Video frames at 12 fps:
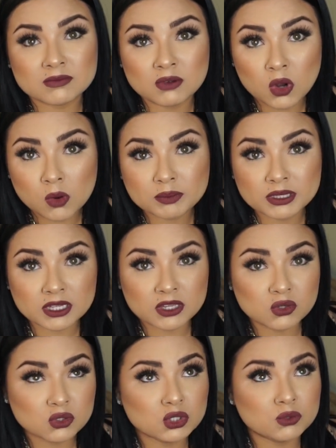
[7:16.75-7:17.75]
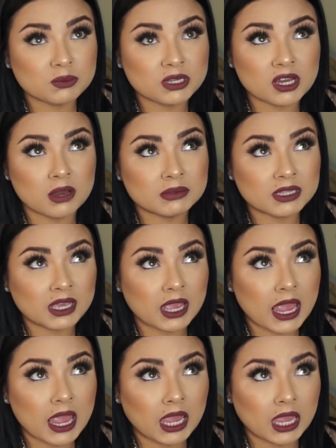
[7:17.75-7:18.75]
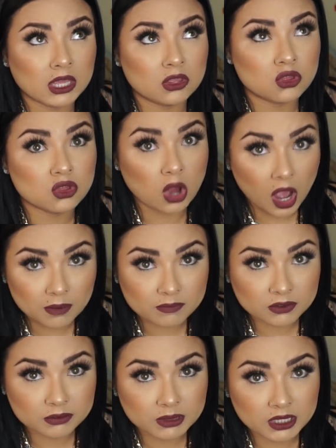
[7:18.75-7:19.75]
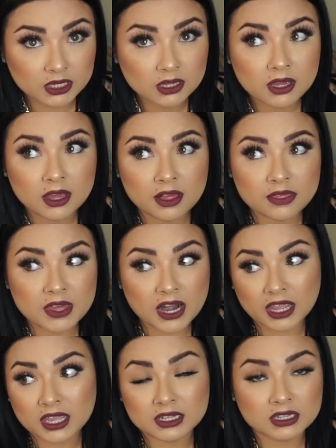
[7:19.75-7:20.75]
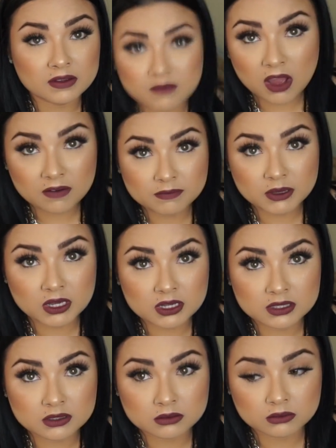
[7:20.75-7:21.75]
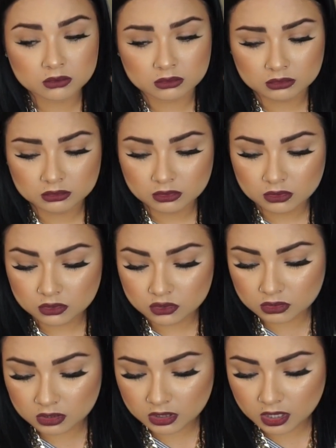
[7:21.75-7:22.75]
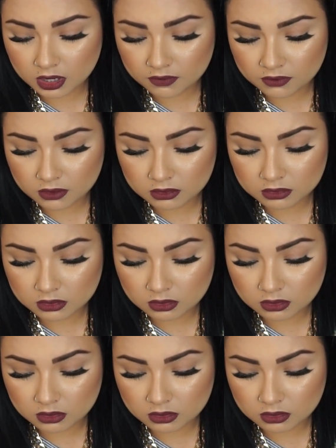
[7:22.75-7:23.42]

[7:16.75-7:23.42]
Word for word: I'm hoping that YouTube becomes like a job for me that I can live off because, ooh, Junior, careful.